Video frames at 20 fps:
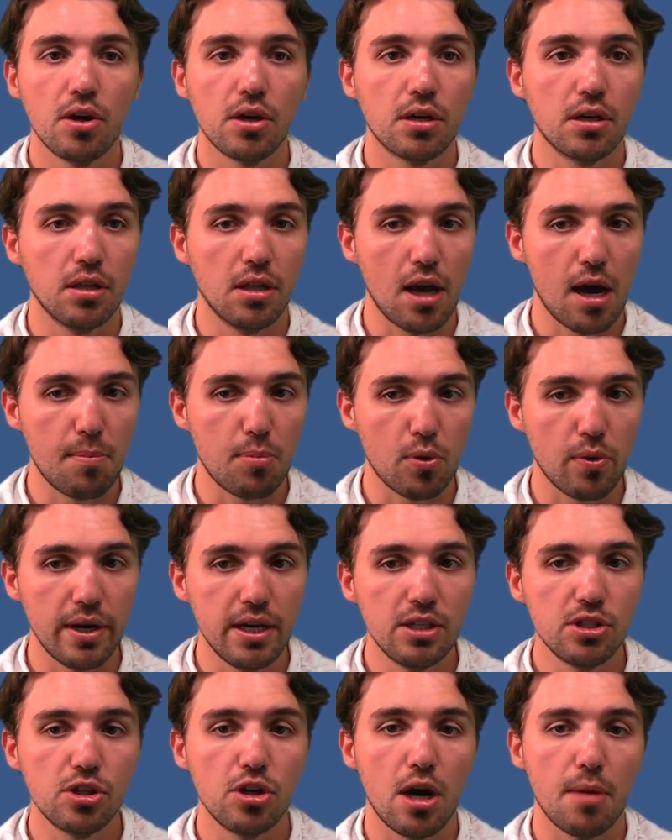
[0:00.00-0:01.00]

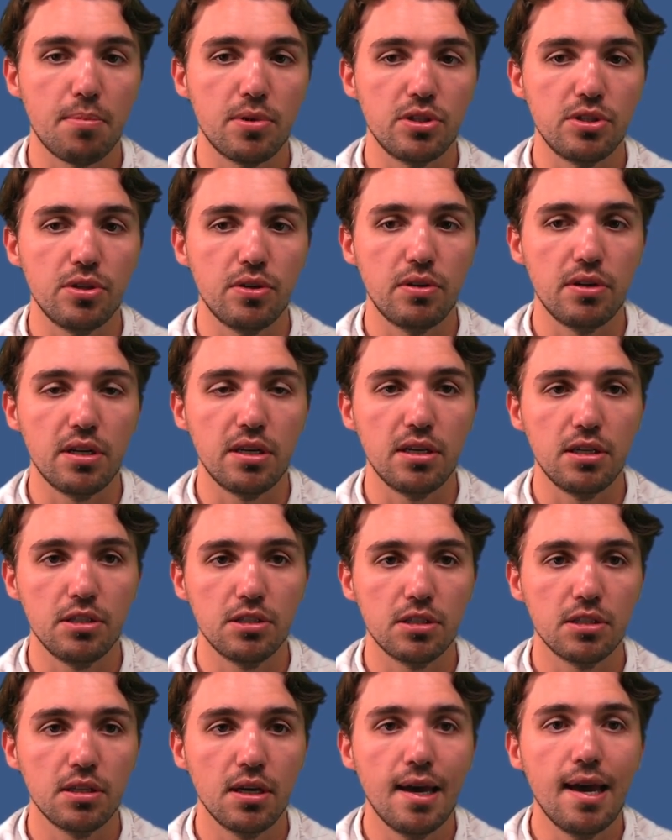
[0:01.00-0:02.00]
collaboration
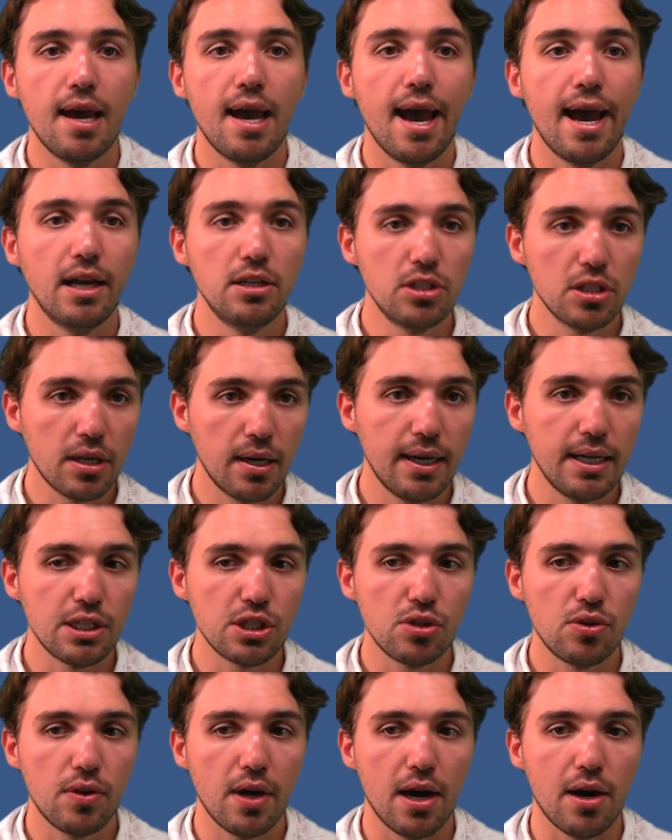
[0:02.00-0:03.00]
opportunities,
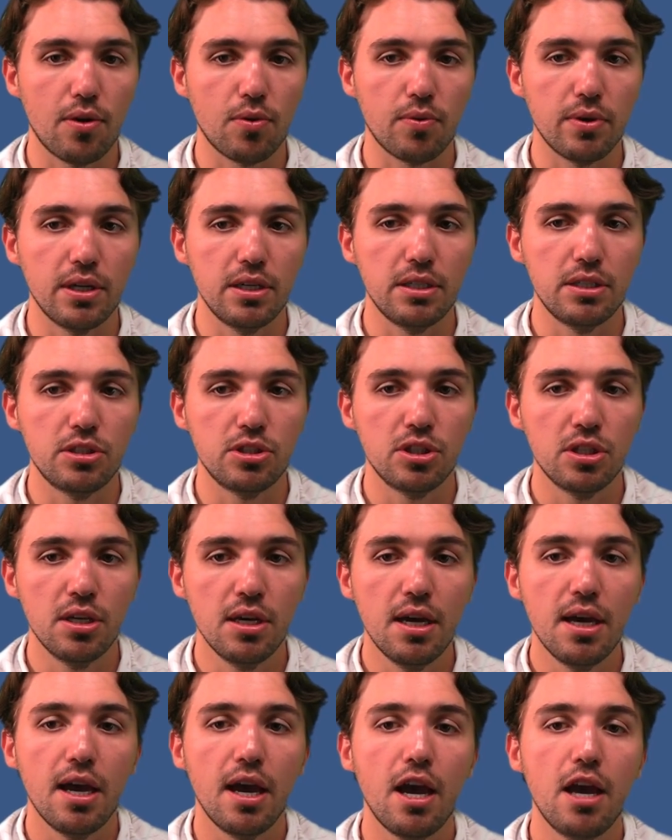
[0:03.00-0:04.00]
educational outreach,
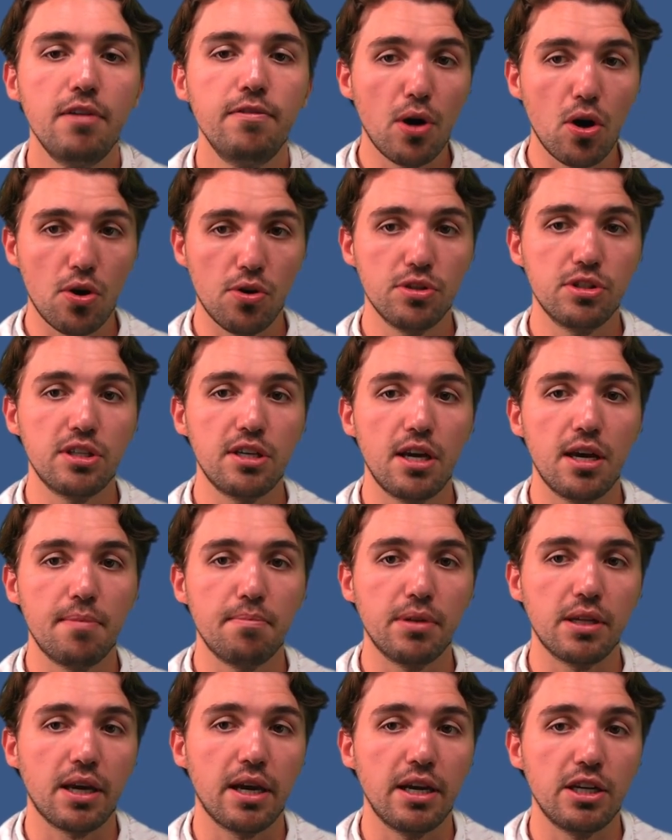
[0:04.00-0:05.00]
and policy
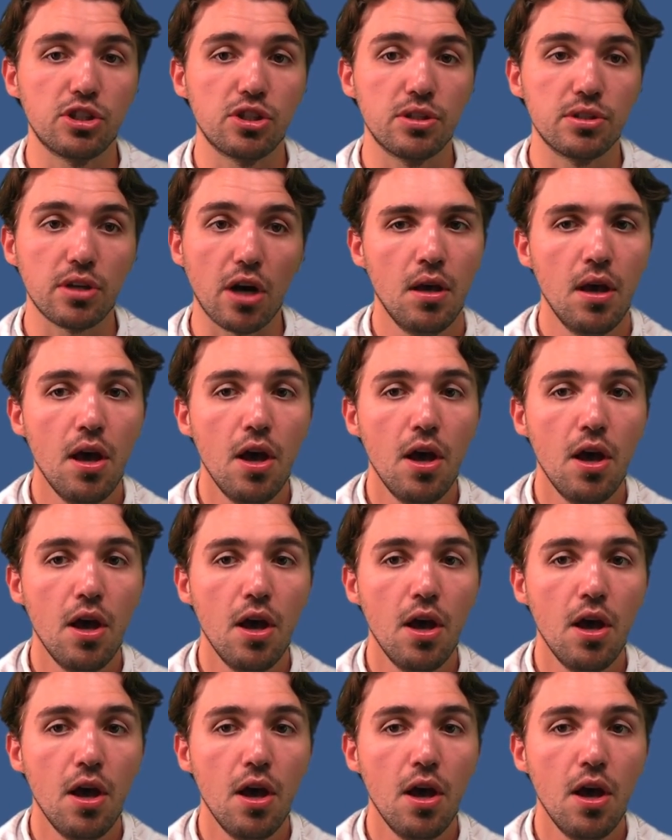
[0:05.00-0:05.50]
implications.